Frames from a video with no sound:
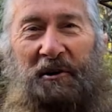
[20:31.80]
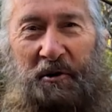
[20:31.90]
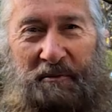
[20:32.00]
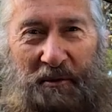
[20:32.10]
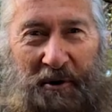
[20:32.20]

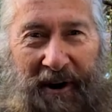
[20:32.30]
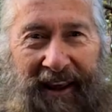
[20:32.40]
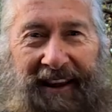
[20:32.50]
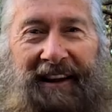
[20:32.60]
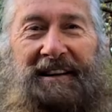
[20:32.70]
Good
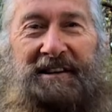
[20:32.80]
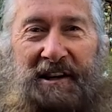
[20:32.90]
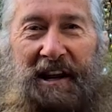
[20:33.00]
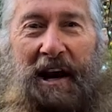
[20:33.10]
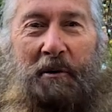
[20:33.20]
morning,
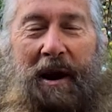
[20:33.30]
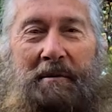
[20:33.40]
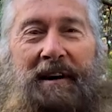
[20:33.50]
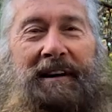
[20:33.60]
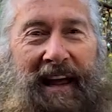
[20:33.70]

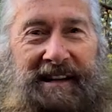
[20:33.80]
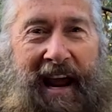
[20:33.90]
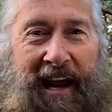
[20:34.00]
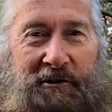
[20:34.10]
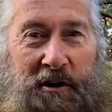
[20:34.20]
TOM, that's
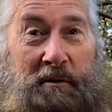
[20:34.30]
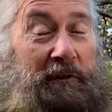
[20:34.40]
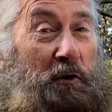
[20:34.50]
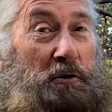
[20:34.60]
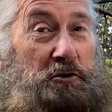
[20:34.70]
acronym
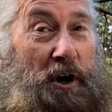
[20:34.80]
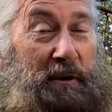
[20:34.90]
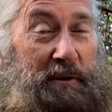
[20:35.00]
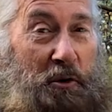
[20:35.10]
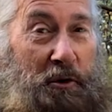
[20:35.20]
for top
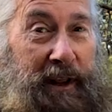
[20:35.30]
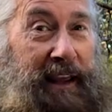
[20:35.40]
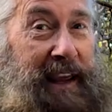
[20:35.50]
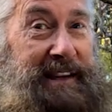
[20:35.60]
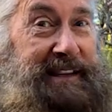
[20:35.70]
of the morning
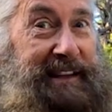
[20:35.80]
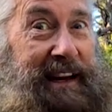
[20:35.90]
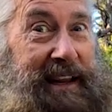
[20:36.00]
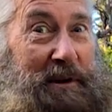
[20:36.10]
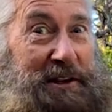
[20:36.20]
in case it's
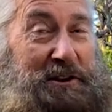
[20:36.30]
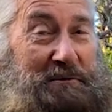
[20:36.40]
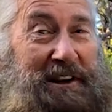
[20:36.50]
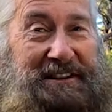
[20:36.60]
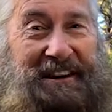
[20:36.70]
getting a bit too
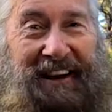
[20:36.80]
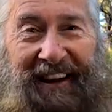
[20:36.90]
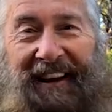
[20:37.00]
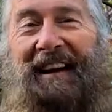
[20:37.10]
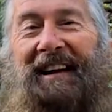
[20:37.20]
much.
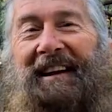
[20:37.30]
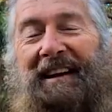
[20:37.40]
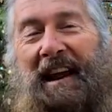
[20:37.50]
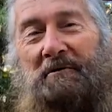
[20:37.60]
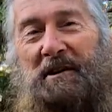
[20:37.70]

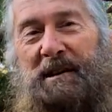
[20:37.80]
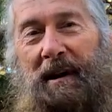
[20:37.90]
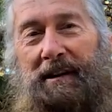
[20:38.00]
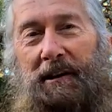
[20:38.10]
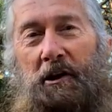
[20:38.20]
Now I'm just
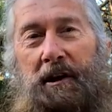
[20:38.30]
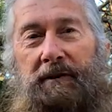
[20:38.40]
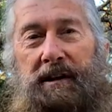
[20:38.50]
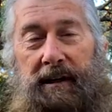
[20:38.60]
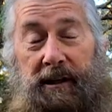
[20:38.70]
about to
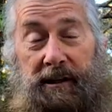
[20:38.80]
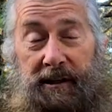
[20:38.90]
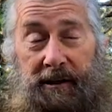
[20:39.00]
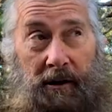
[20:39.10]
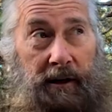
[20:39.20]
leave this
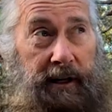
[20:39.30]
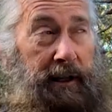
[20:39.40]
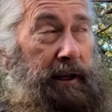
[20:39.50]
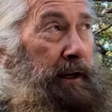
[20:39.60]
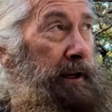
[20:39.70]

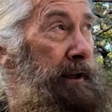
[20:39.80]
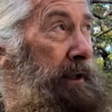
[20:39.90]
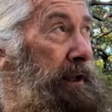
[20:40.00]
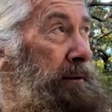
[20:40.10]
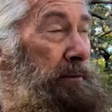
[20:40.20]
exciting
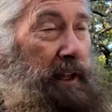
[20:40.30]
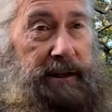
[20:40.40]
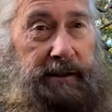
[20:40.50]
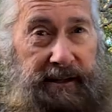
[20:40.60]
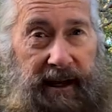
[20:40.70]

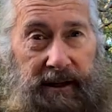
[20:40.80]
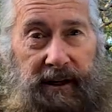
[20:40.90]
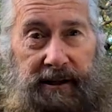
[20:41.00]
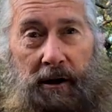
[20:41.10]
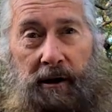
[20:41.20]
place. I say it's
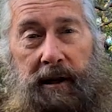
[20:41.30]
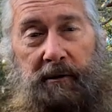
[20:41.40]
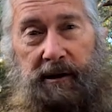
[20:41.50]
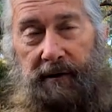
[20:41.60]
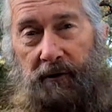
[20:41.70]
exciting
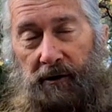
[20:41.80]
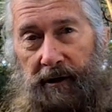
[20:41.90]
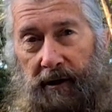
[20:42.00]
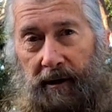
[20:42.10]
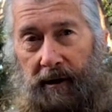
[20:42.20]
because you've got
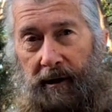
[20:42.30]
the